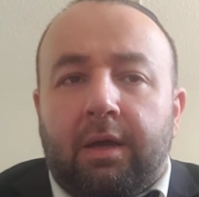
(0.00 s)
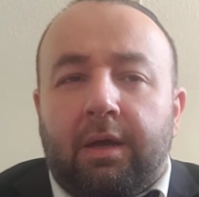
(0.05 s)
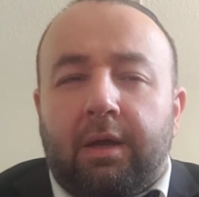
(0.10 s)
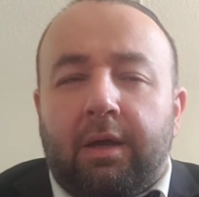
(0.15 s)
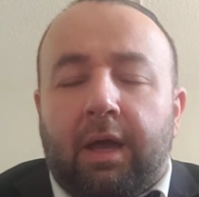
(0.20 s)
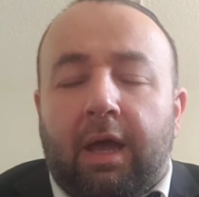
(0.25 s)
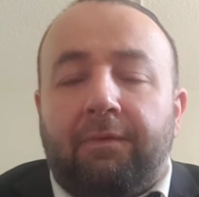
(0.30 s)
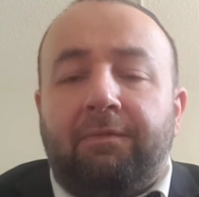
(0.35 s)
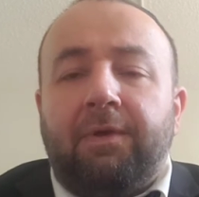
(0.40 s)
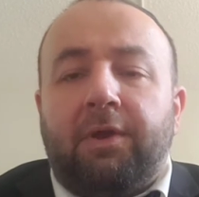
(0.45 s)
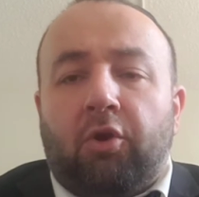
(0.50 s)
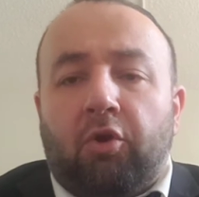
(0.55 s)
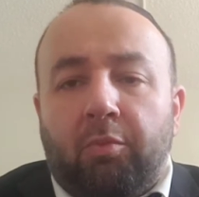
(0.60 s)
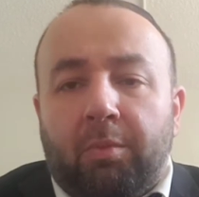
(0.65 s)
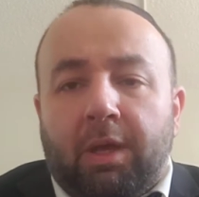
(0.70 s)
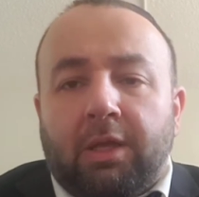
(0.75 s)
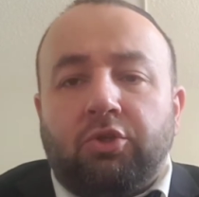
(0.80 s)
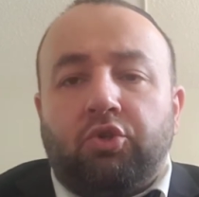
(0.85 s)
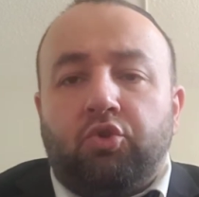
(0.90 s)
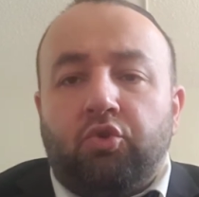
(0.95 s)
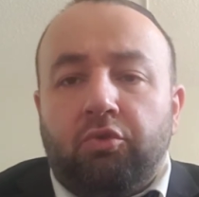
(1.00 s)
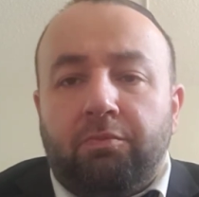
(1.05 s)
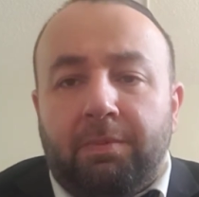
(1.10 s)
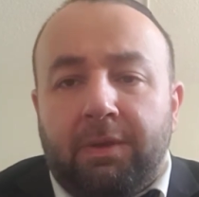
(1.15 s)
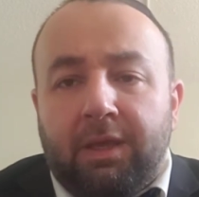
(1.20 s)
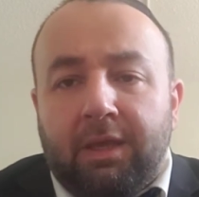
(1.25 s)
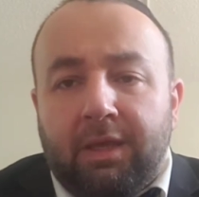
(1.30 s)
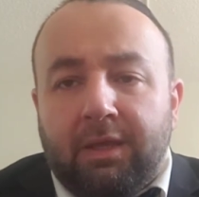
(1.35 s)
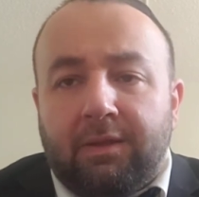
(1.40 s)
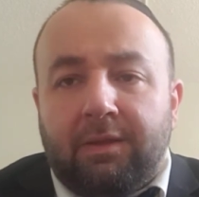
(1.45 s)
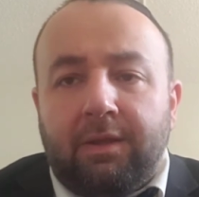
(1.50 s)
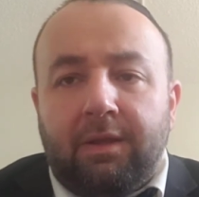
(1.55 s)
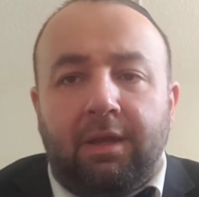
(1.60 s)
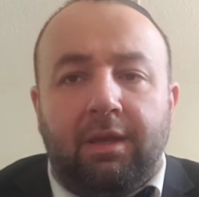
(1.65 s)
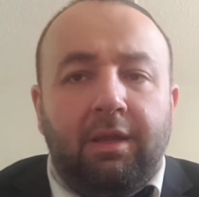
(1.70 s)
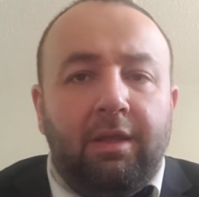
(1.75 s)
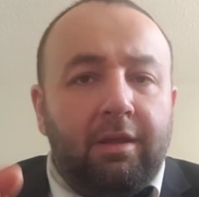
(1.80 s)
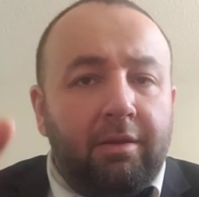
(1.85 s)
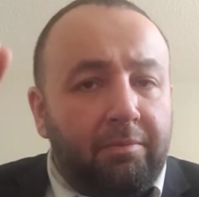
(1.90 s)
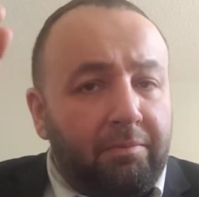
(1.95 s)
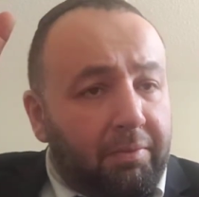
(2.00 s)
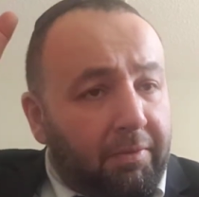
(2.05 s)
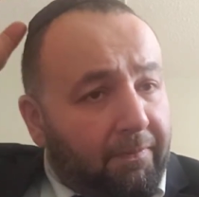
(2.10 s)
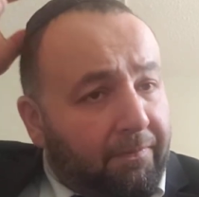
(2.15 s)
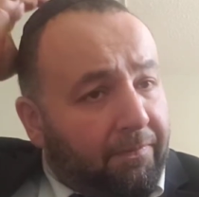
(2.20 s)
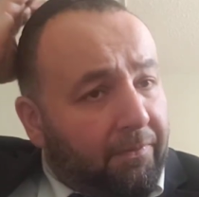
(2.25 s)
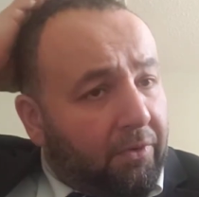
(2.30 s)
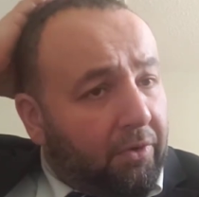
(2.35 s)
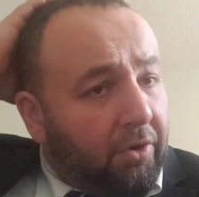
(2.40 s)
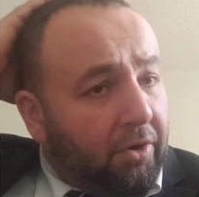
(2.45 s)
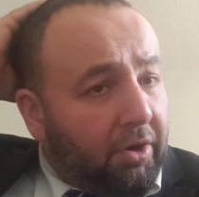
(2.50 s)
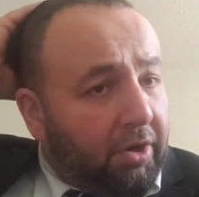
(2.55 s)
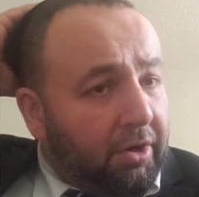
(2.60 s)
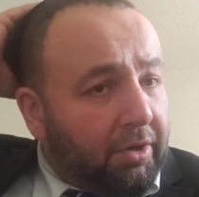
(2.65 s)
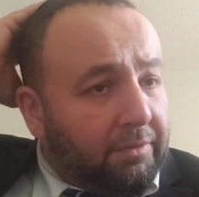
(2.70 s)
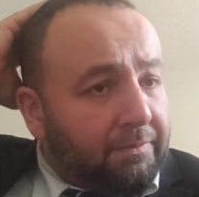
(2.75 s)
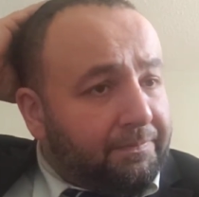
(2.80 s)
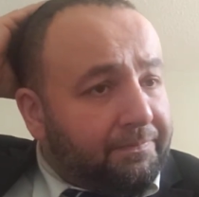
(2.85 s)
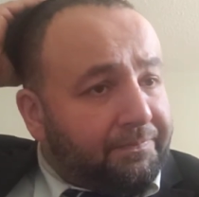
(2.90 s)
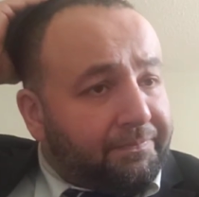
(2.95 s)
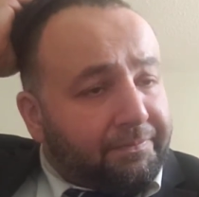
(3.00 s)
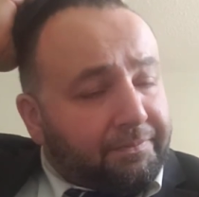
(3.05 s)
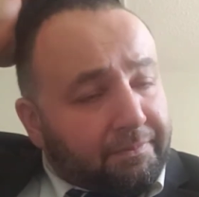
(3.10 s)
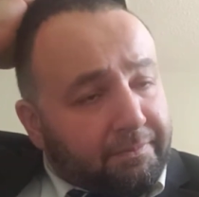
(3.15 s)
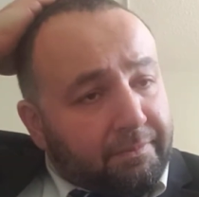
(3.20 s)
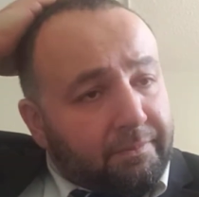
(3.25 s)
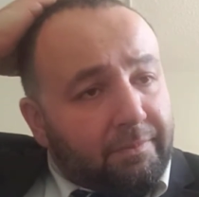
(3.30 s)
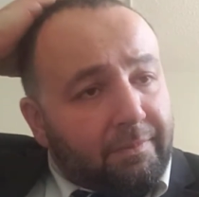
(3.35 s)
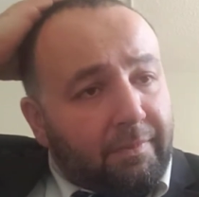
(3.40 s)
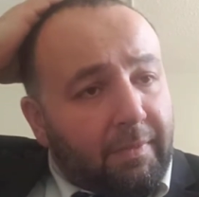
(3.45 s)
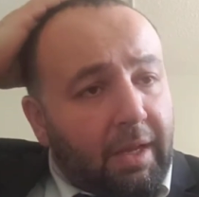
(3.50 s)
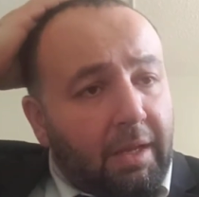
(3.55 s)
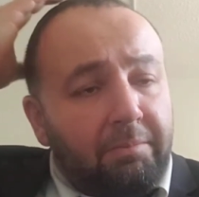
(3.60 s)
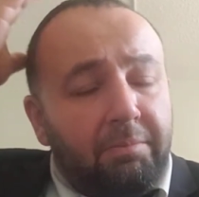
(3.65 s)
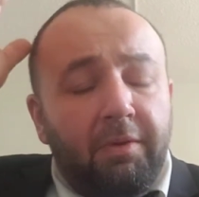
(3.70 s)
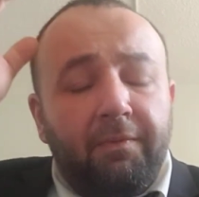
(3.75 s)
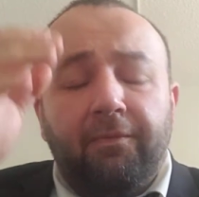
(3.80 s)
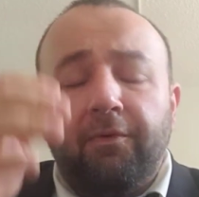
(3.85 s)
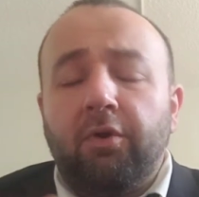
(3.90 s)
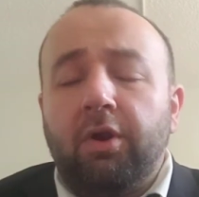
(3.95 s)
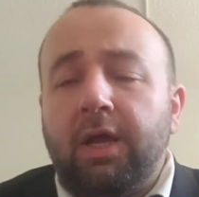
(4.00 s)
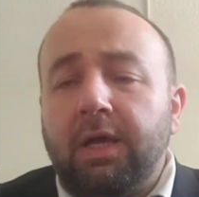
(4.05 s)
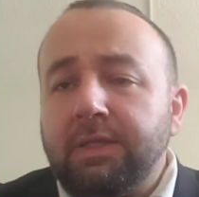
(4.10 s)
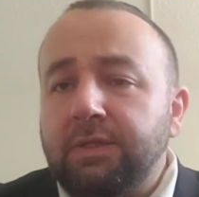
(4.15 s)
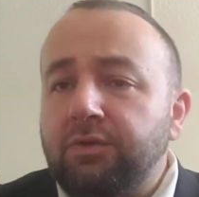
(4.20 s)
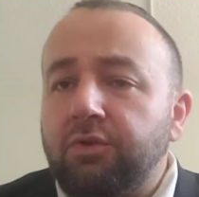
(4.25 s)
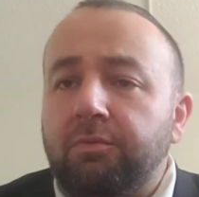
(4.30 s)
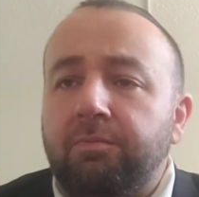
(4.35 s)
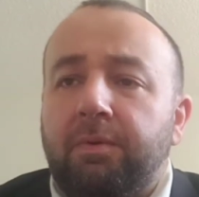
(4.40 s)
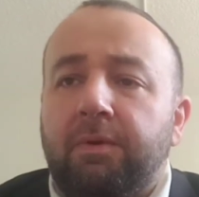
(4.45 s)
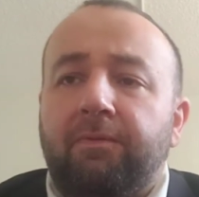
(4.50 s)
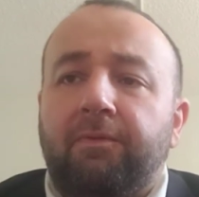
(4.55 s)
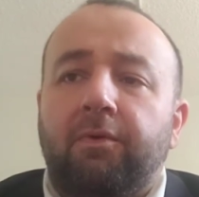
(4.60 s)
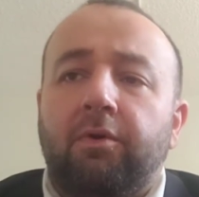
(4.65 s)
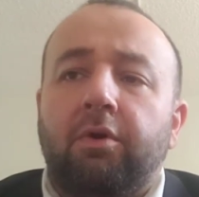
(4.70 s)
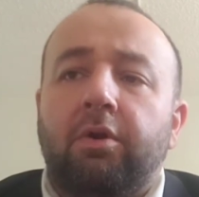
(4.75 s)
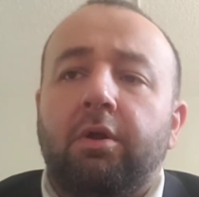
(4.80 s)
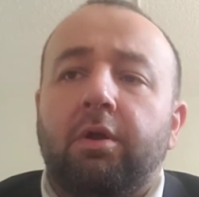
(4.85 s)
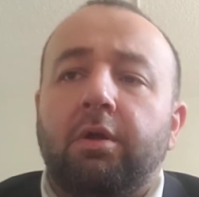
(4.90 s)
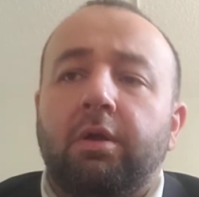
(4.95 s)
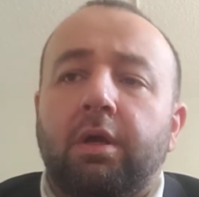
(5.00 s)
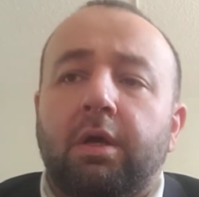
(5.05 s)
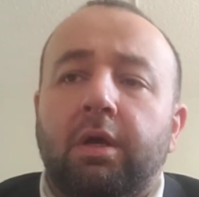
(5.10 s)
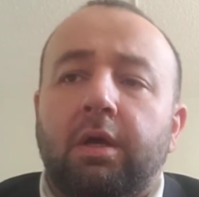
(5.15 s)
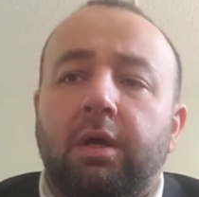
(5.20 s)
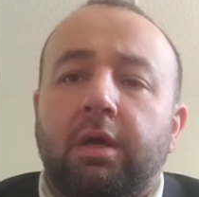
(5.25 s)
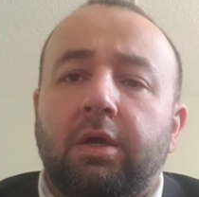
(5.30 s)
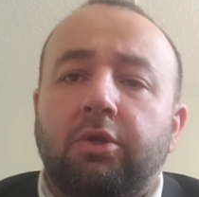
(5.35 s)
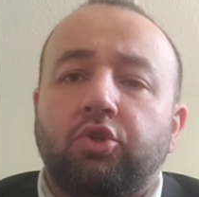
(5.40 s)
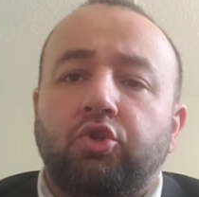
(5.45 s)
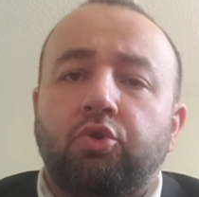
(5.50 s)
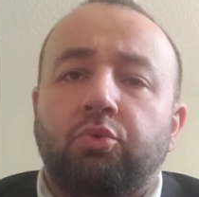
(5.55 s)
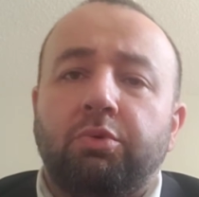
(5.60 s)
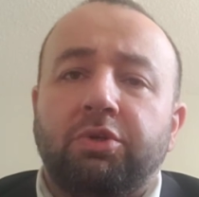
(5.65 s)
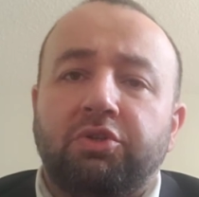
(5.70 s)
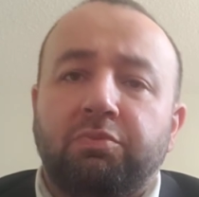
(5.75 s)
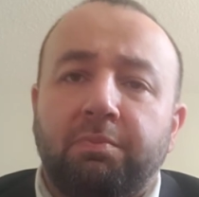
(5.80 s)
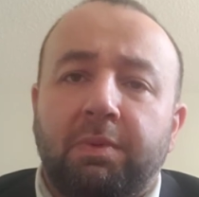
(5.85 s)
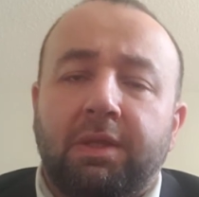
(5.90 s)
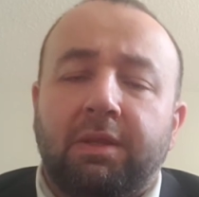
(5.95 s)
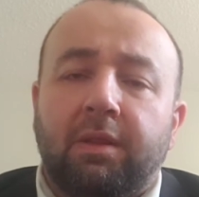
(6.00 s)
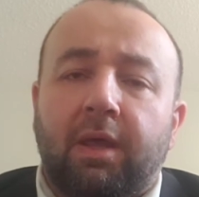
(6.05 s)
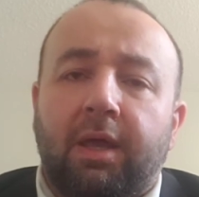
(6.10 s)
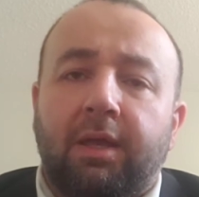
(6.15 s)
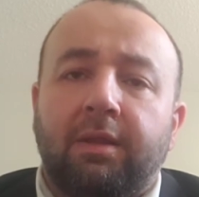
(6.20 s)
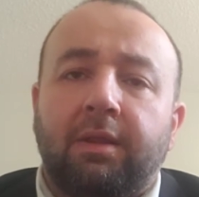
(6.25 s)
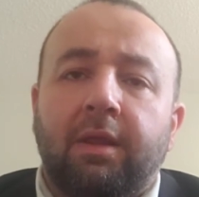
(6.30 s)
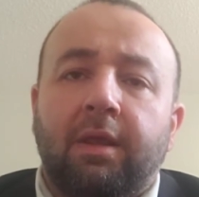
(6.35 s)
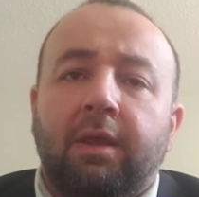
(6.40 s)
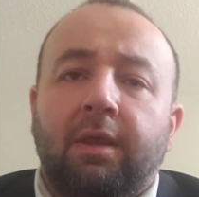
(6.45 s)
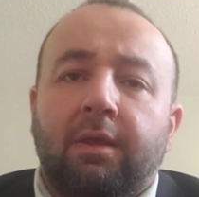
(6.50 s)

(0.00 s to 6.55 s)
afikoman should be eaten before chatzot, before Jewish midnight.